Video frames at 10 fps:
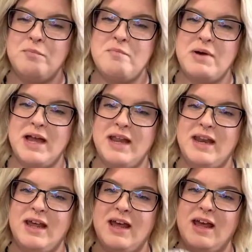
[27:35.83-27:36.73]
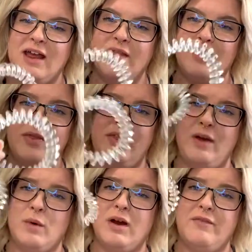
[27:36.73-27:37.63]
But they
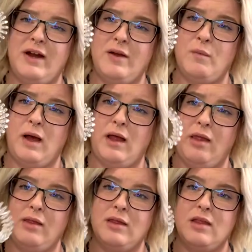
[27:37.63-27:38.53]
work very well.